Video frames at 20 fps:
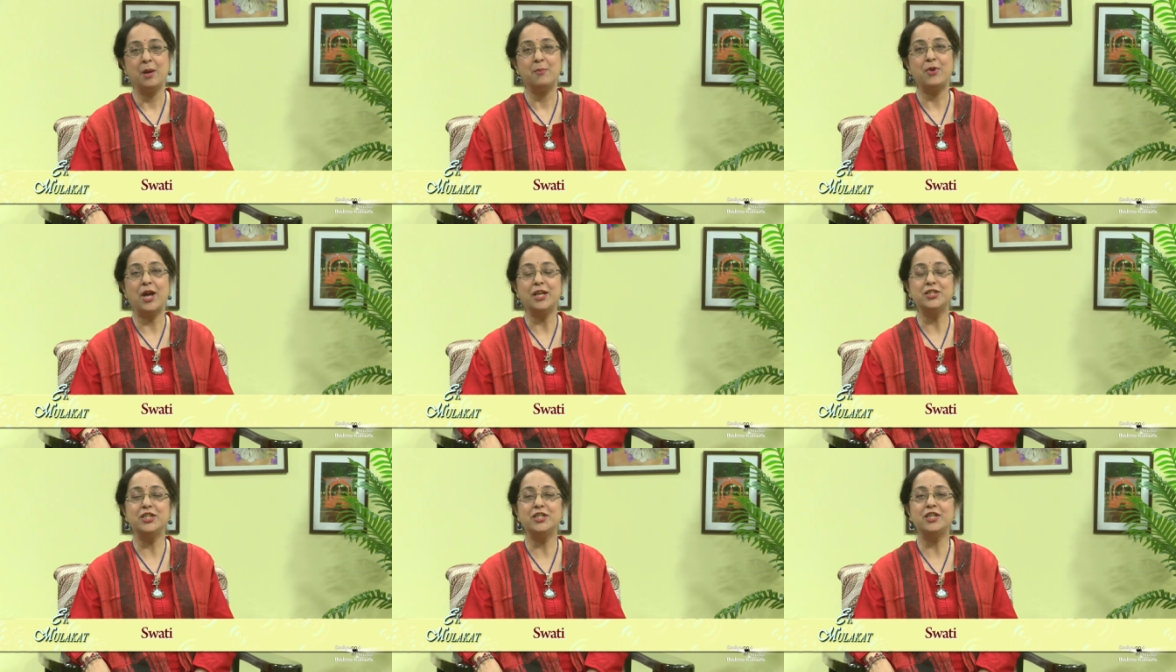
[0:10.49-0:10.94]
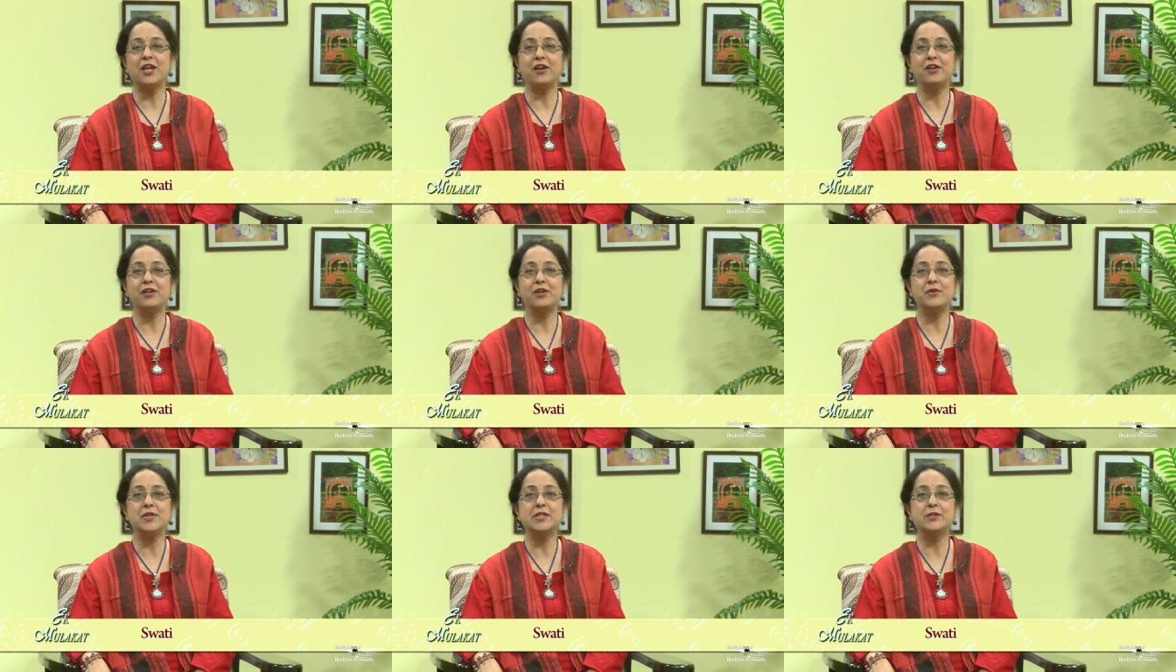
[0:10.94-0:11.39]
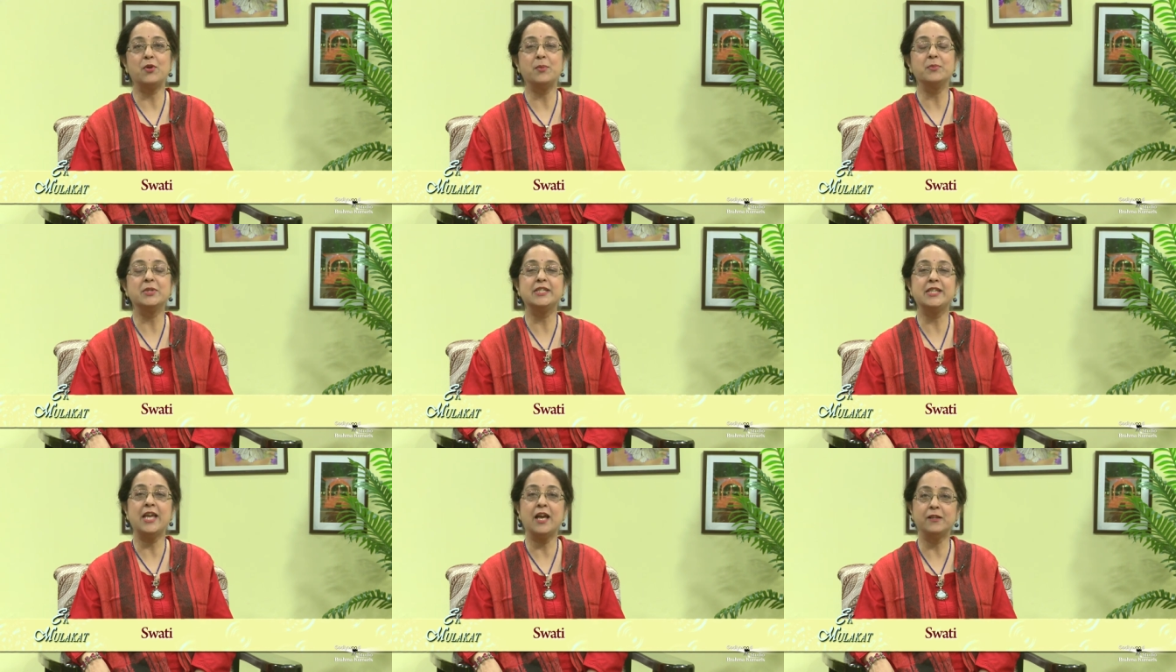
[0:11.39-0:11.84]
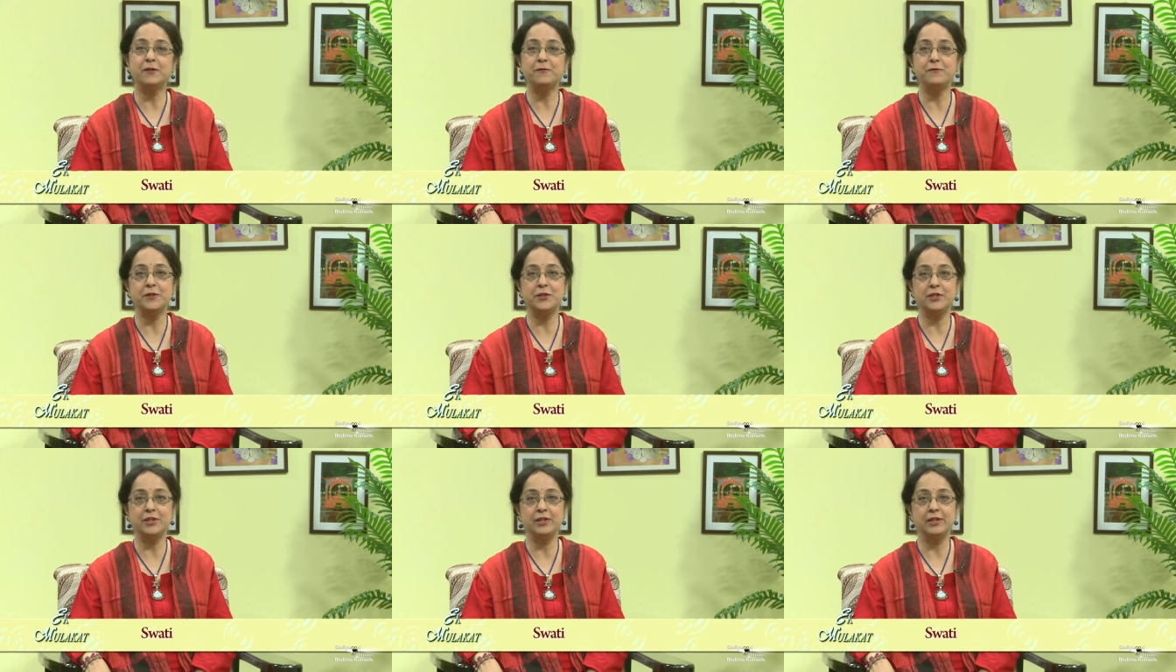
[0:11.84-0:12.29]
Prachi Thakker is from the
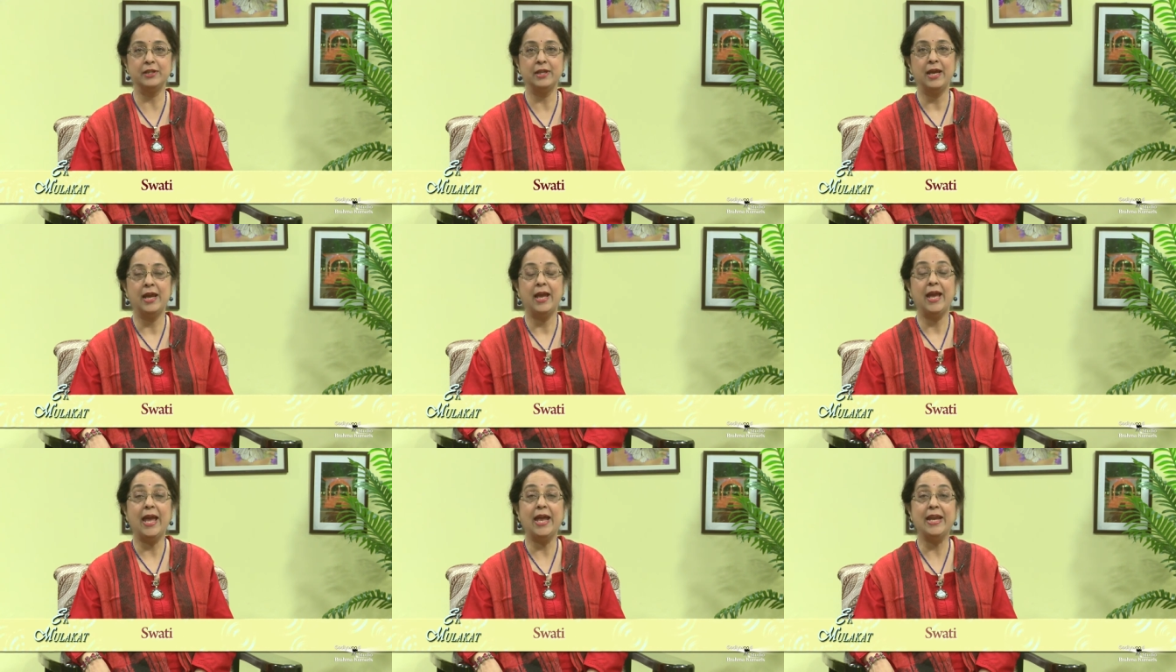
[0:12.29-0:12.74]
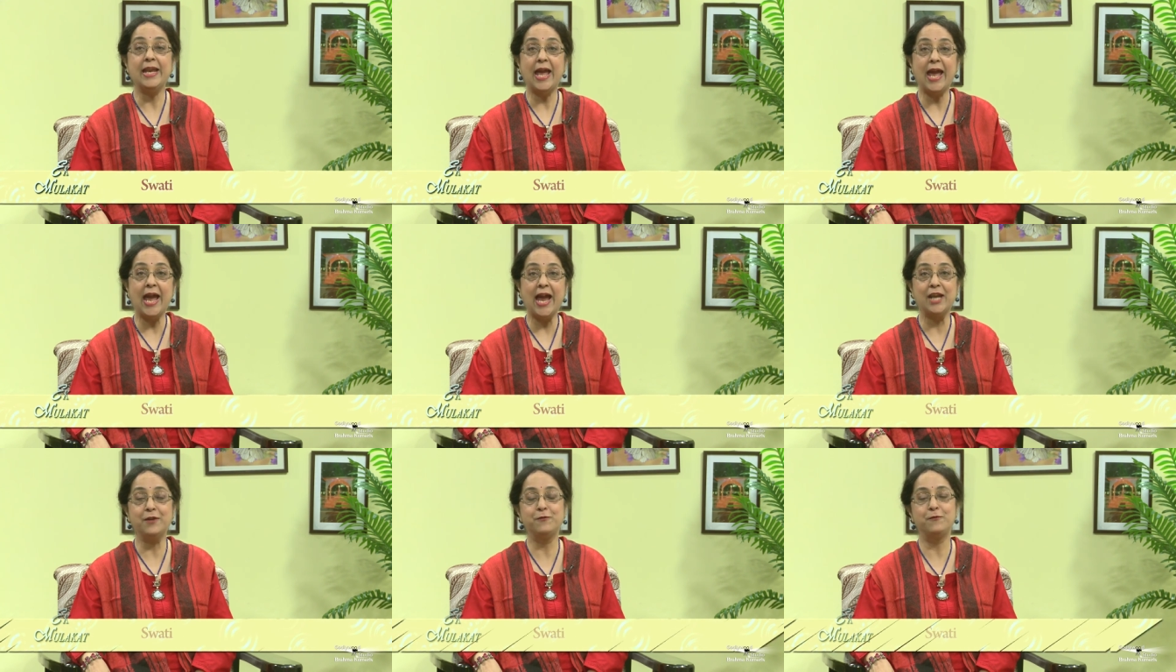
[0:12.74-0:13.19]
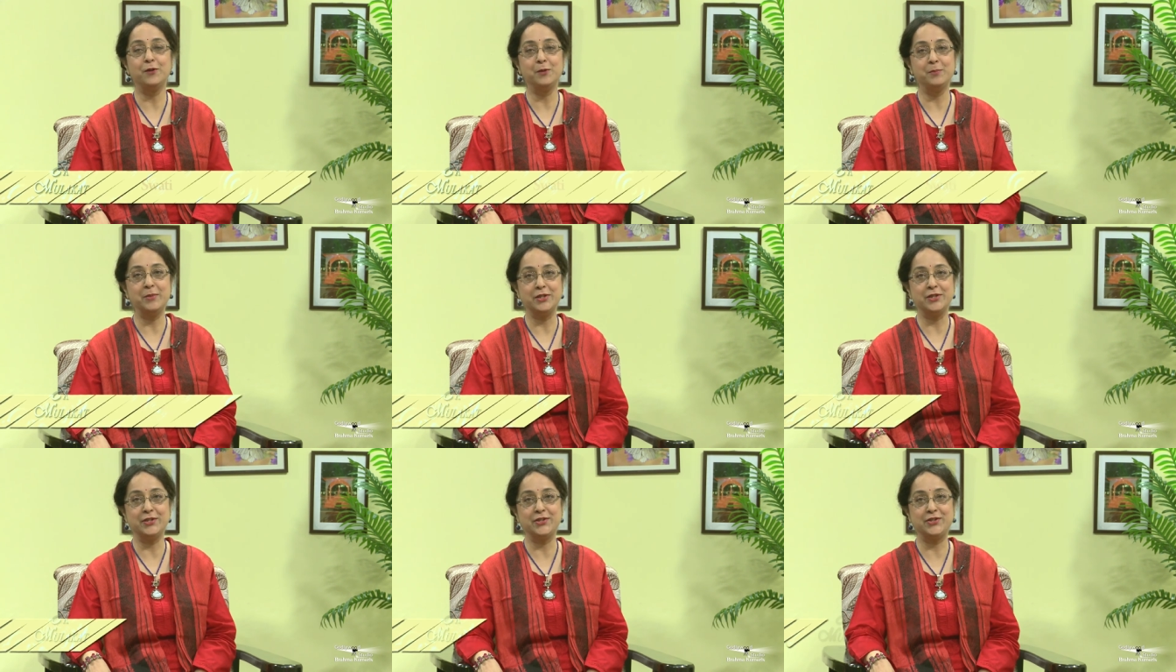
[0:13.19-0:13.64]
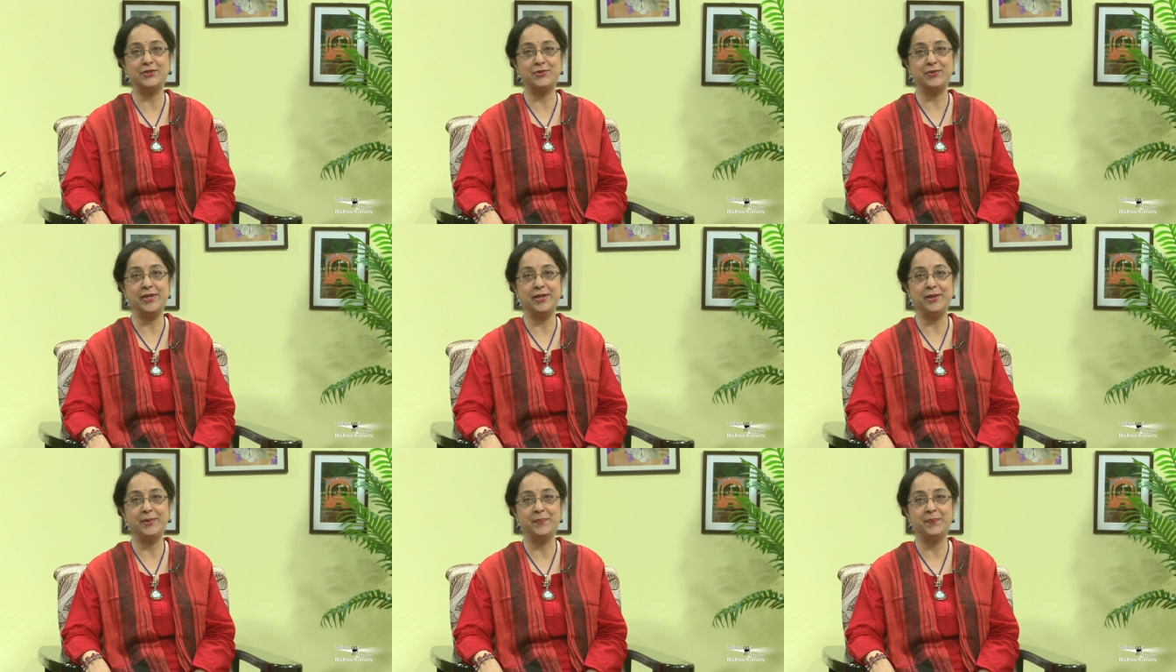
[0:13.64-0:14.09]
television and ad film
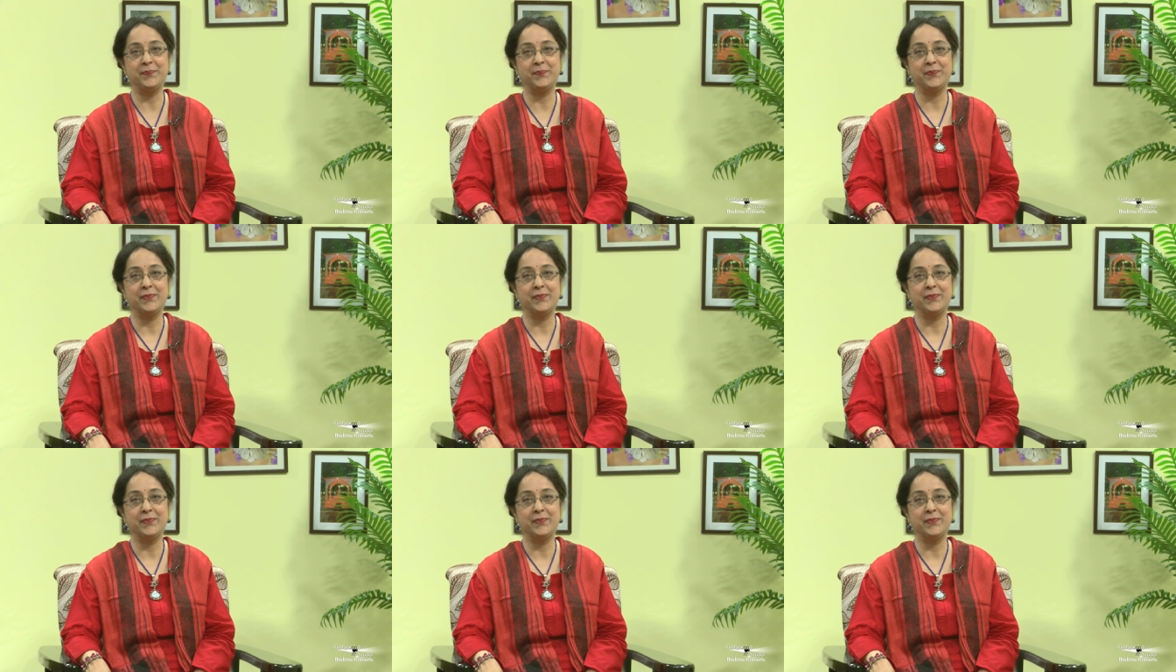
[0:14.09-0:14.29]
industry.